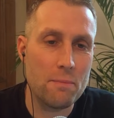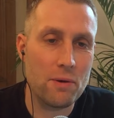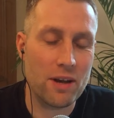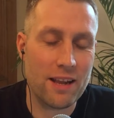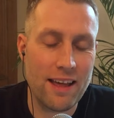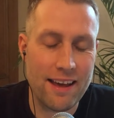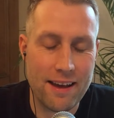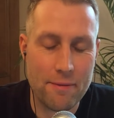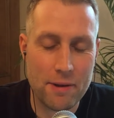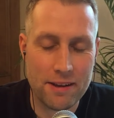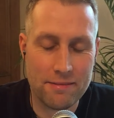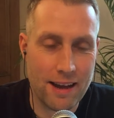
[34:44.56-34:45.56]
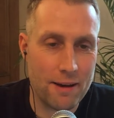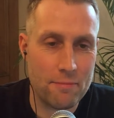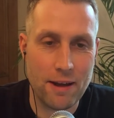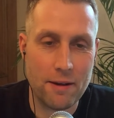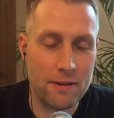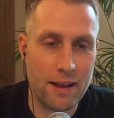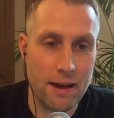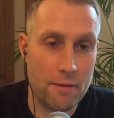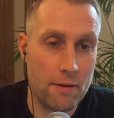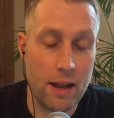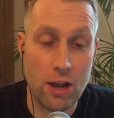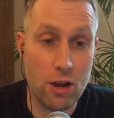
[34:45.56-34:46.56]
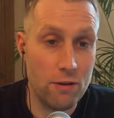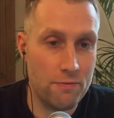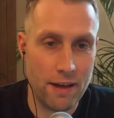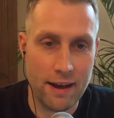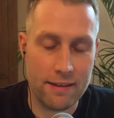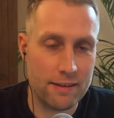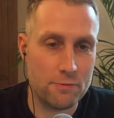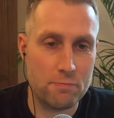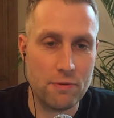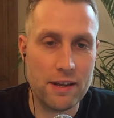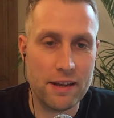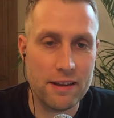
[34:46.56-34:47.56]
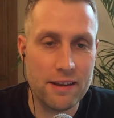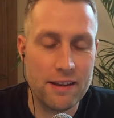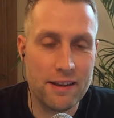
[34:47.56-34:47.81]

but clare i mean I, I i love that i think it's brilliant